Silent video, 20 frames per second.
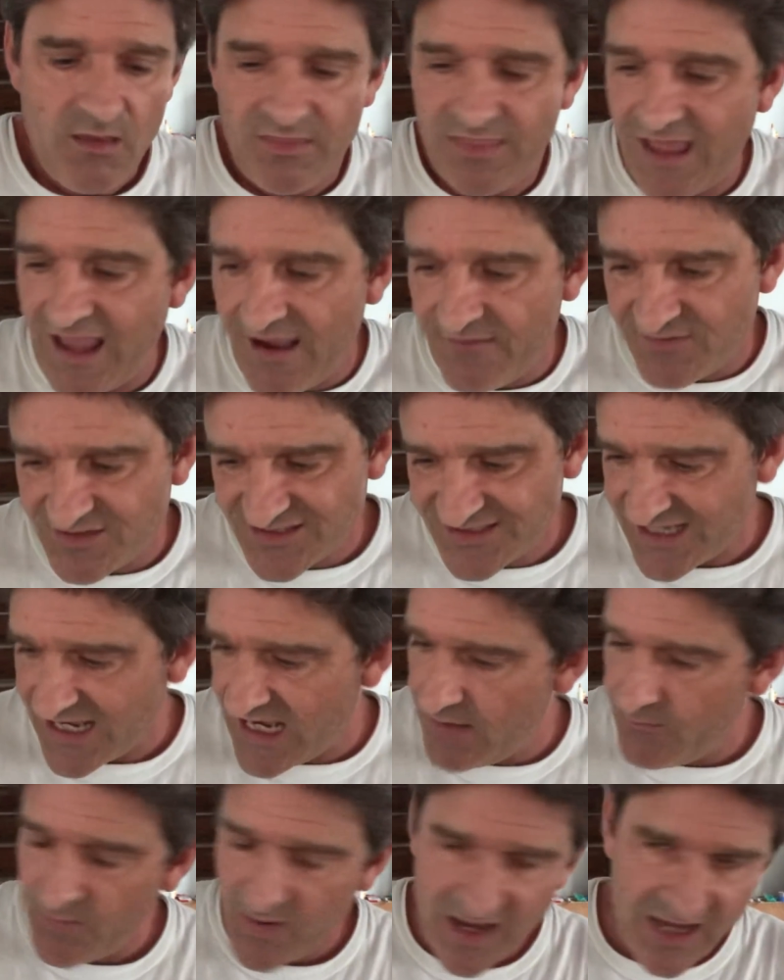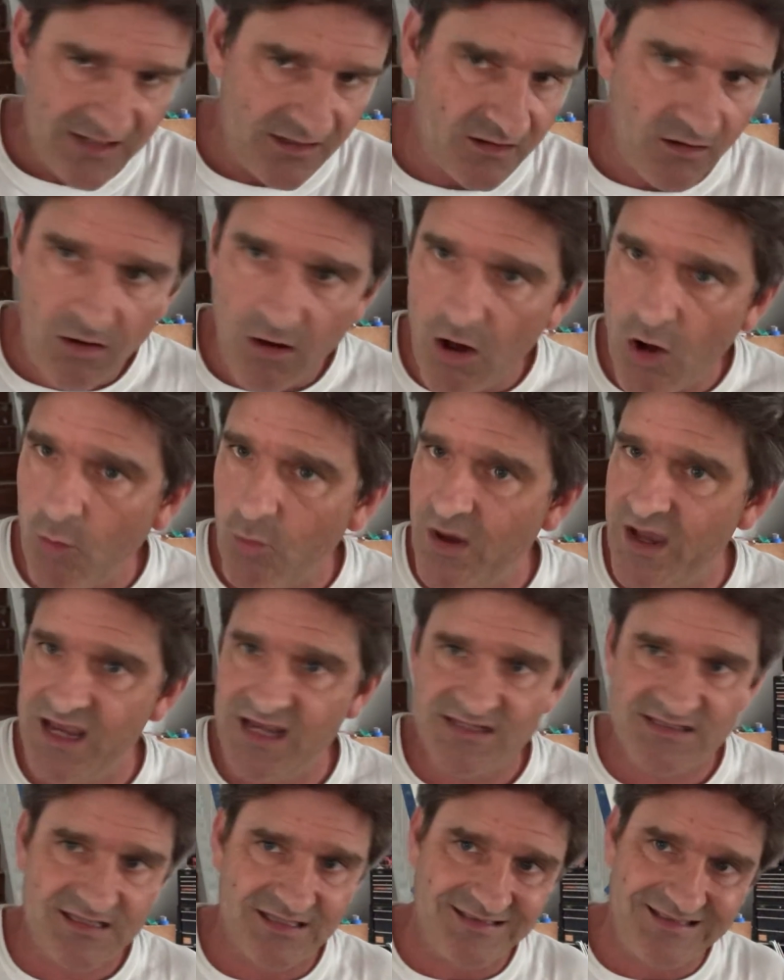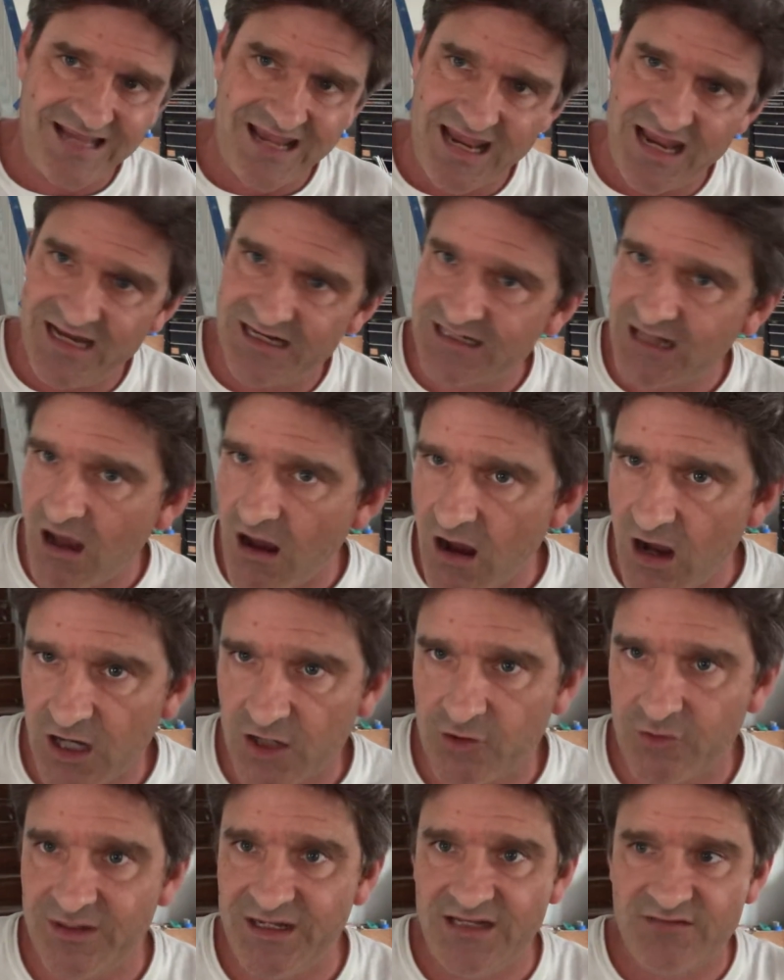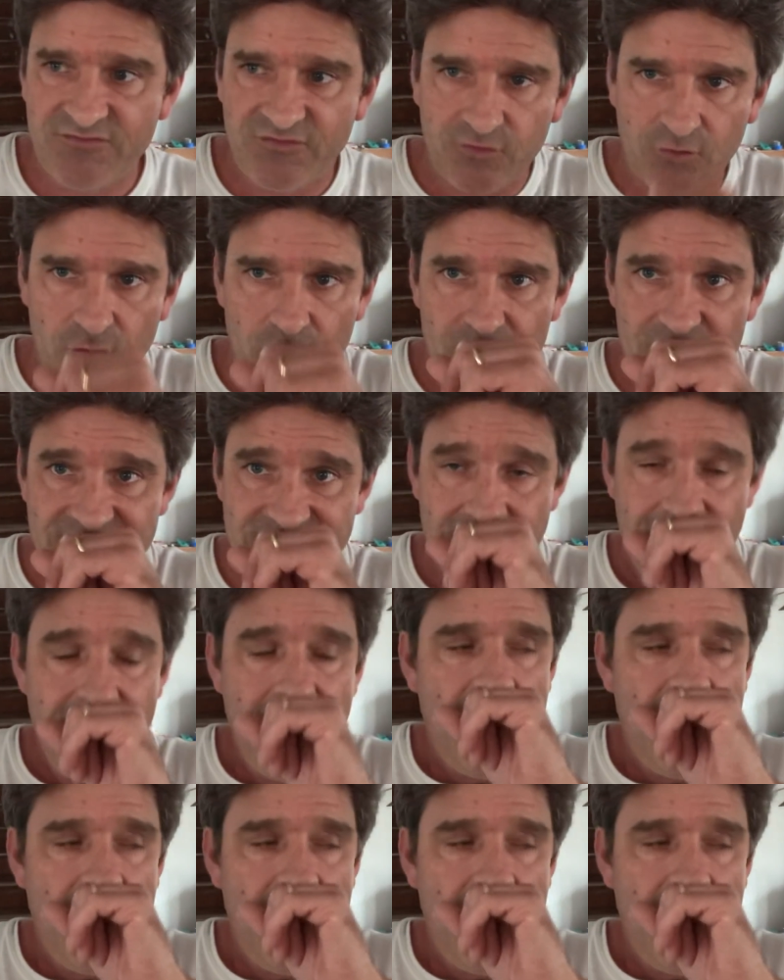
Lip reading: They have the same painted hallways, the tan concrete floors,